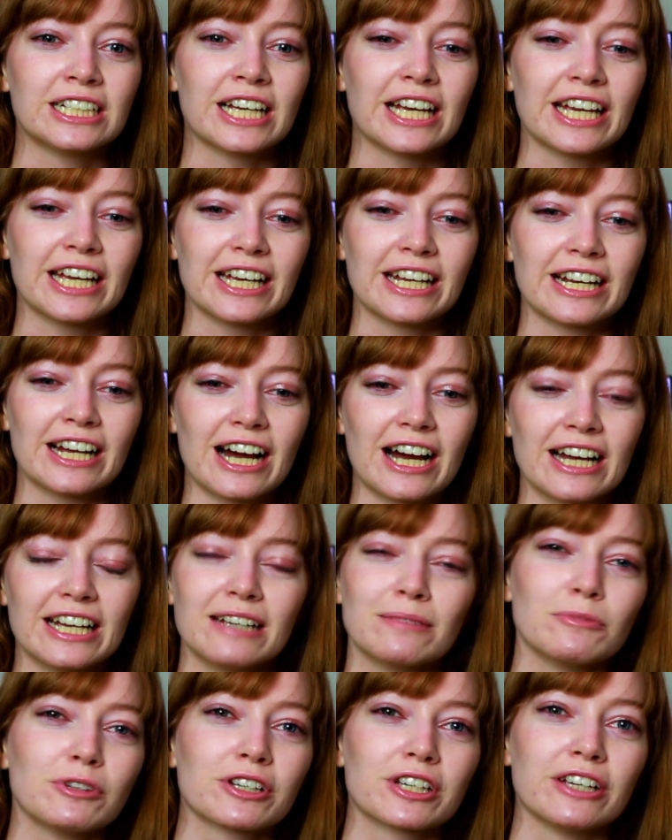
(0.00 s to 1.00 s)
And I
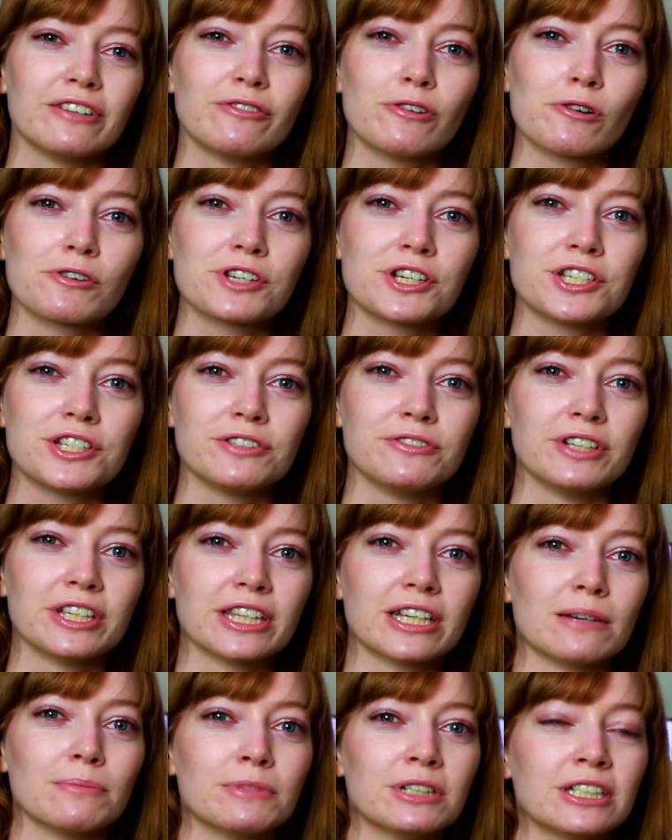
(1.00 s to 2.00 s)
am looking forward to doing
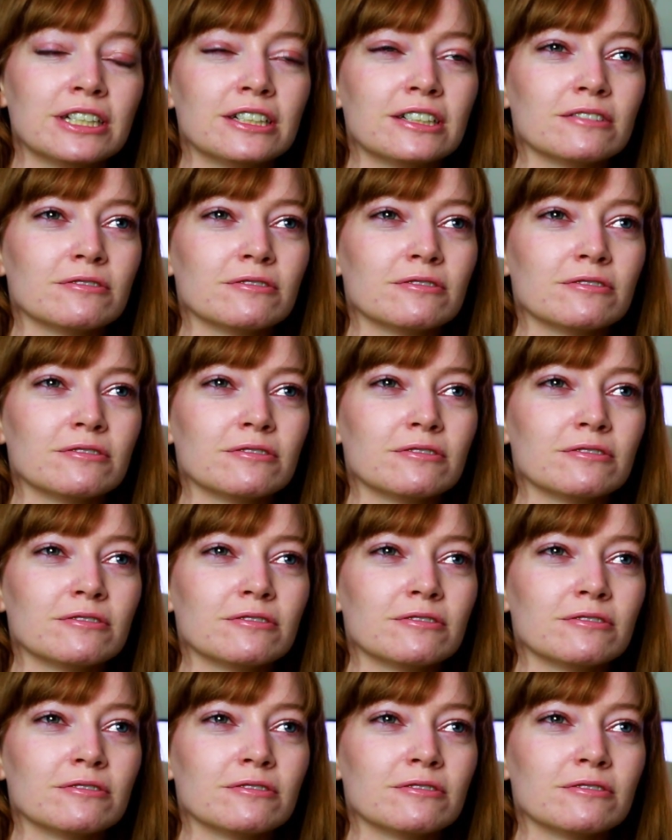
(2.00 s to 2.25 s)
them.